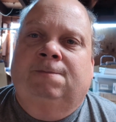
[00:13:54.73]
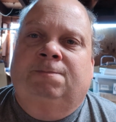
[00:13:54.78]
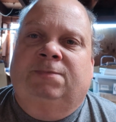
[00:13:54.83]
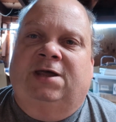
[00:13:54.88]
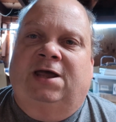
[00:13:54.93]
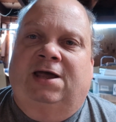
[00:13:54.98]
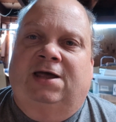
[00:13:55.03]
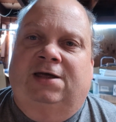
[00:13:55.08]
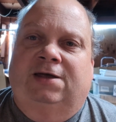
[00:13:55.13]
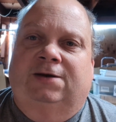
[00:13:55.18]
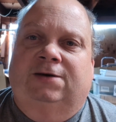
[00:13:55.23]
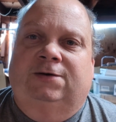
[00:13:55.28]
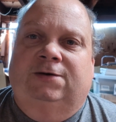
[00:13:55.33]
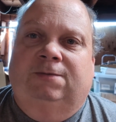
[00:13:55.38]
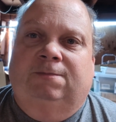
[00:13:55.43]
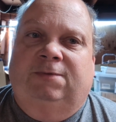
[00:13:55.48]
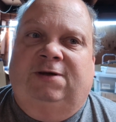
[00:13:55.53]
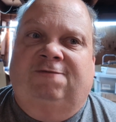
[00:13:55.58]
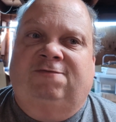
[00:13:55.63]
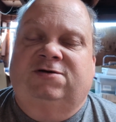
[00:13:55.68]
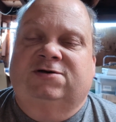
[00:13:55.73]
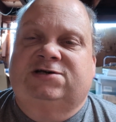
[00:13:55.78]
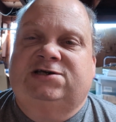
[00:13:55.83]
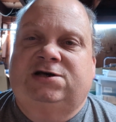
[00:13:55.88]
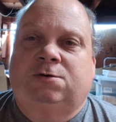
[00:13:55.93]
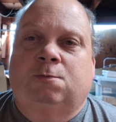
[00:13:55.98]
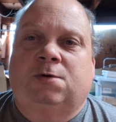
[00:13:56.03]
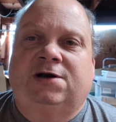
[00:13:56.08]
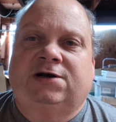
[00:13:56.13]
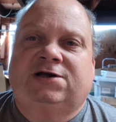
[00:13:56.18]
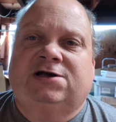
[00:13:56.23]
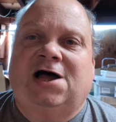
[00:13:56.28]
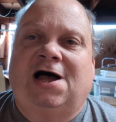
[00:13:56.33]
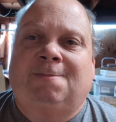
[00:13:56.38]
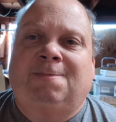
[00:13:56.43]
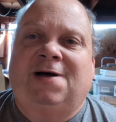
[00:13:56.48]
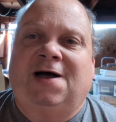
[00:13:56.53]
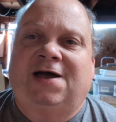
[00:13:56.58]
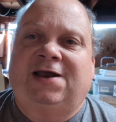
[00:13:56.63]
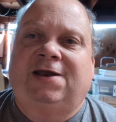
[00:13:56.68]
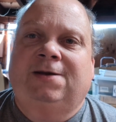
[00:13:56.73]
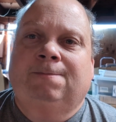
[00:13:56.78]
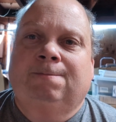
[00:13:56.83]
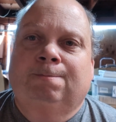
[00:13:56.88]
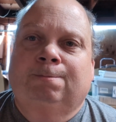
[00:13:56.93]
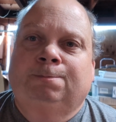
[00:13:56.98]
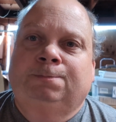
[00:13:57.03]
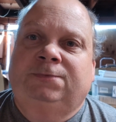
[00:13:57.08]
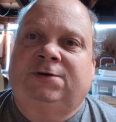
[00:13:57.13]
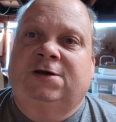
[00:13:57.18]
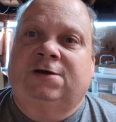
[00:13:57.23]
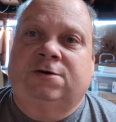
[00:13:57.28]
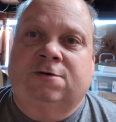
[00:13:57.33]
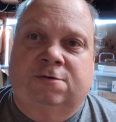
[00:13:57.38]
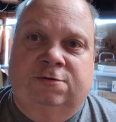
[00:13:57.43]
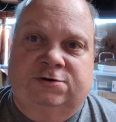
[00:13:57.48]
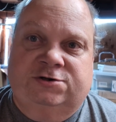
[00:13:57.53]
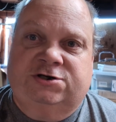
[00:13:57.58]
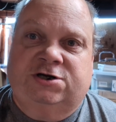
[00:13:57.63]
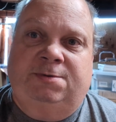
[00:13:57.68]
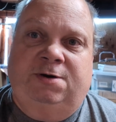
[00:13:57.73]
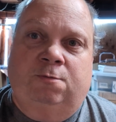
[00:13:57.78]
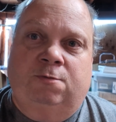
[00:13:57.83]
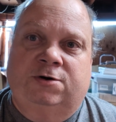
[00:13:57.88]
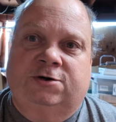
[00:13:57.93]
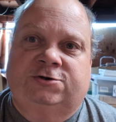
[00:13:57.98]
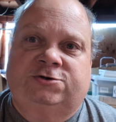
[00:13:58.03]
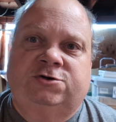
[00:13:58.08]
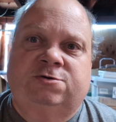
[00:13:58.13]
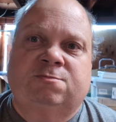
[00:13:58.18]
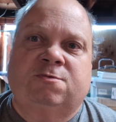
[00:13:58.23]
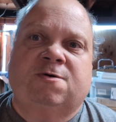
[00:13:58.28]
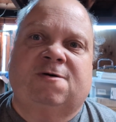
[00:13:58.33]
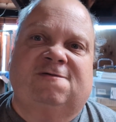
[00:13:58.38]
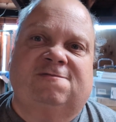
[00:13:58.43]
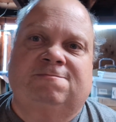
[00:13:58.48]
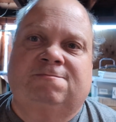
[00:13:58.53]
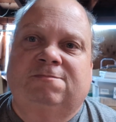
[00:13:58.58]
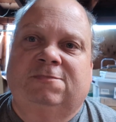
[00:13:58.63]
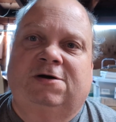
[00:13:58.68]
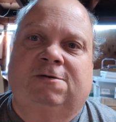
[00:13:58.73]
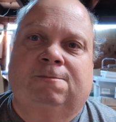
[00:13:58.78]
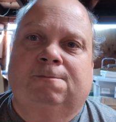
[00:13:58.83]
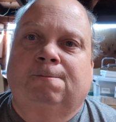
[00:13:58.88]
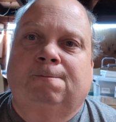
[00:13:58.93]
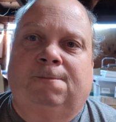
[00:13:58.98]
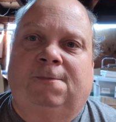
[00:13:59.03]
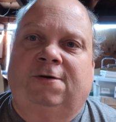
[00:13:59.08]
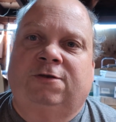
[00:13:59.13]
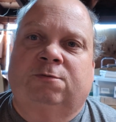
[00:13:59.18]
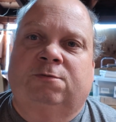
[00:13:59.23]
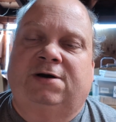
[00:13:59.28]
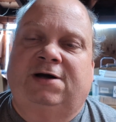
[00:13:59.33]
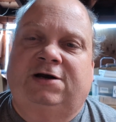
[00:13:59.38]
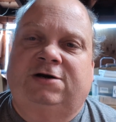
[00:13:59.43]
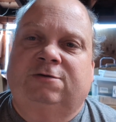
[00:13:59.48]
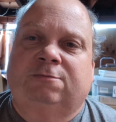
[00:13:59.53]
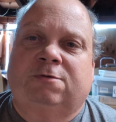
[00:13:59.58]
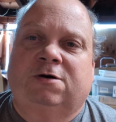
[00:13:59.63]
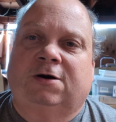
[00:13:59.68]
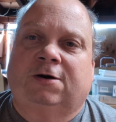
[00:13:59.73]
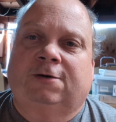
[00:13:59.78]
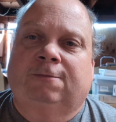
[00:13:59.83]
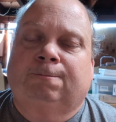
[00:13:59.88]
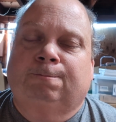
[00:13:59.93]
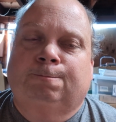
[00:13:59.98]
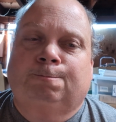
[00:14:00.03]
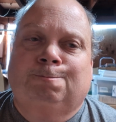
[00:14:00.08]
And if you see one cop hiding, you know there's going to be 1 or 2 more of them on the way to work.